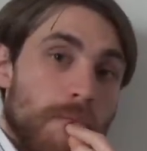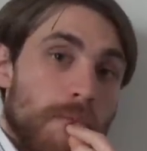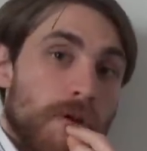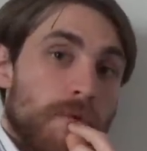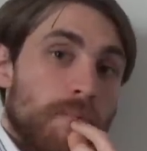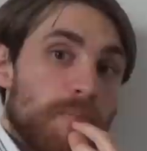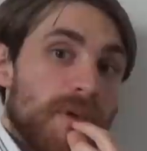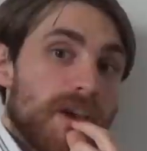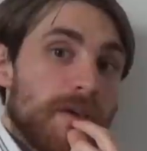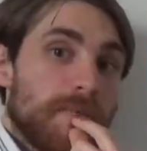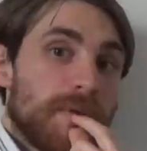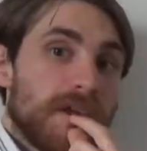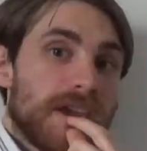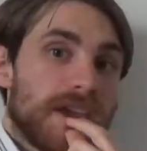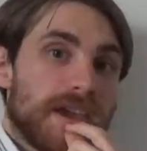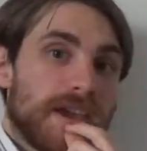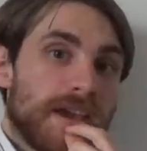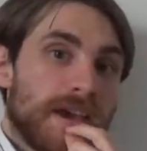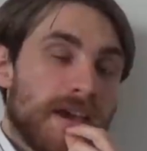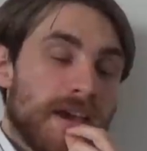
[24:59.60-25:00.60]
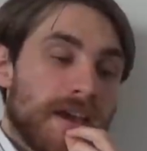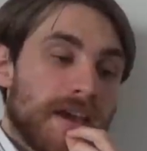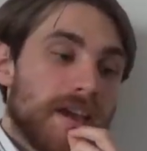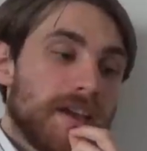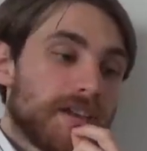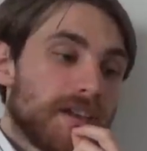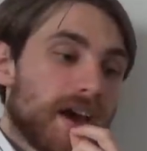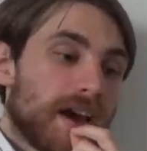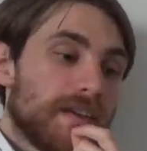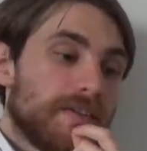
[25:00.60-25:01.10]
But maybe.
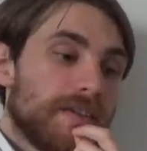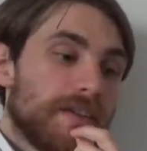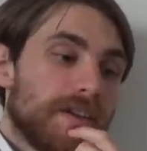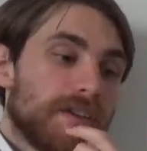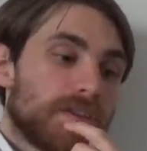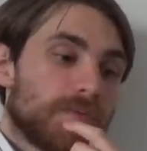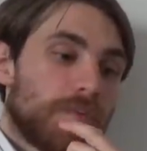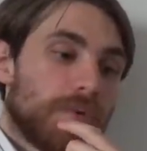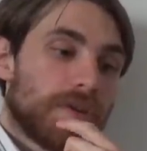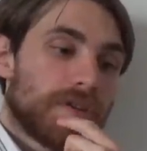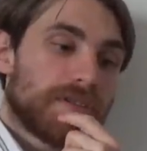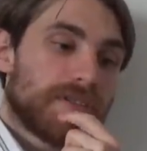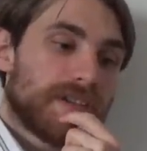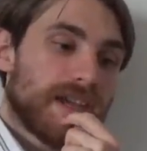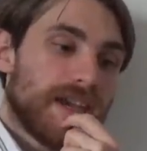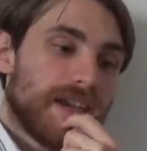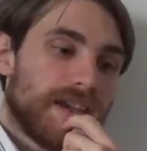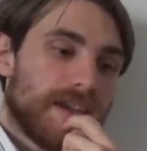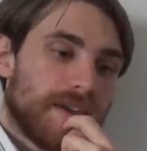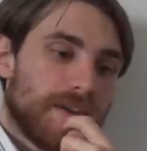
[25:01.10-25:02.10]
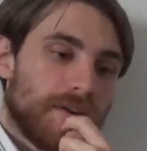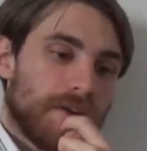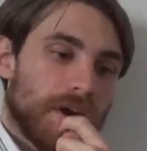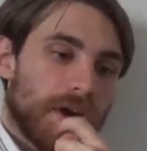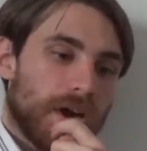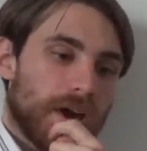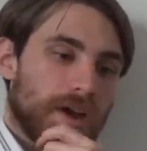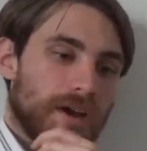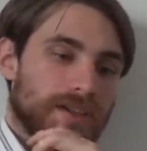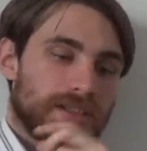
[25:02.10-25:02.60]
It's, I think it's worth taking
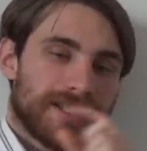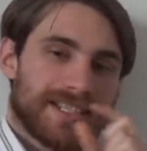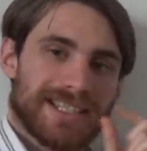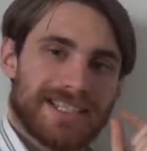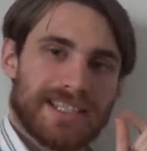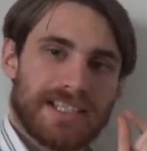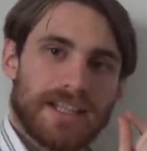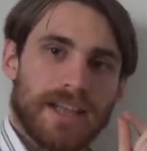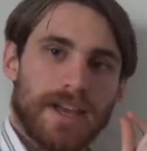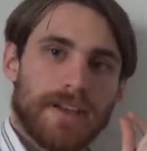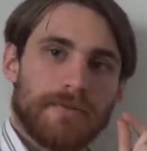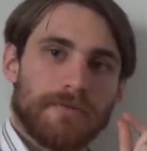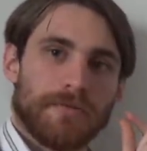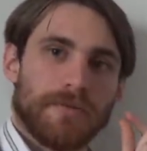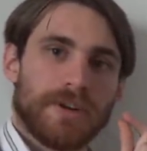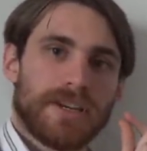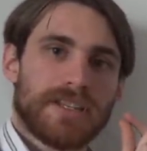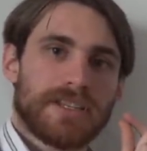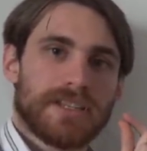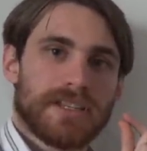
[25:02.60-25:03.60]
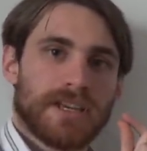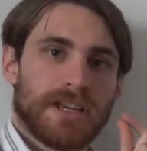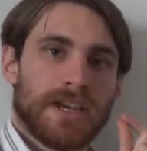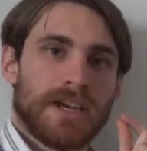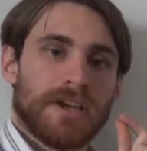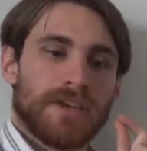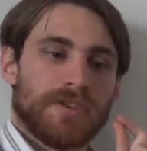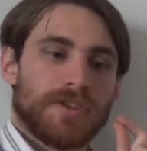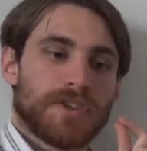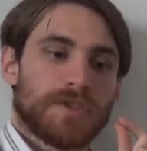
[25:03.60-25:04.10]
a, a slight risk
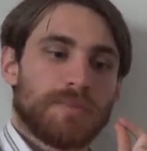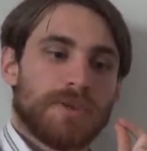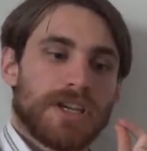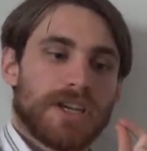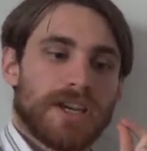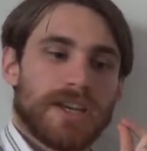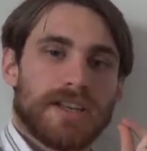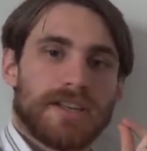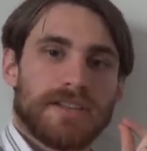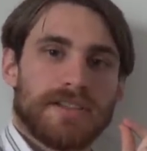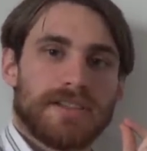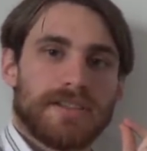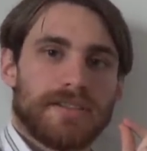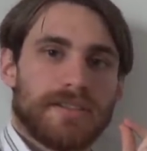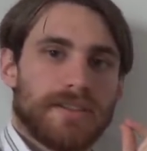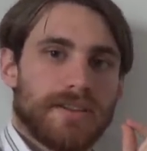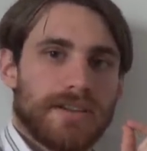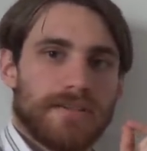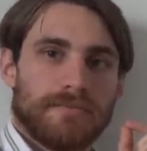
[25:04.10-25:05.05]
just because,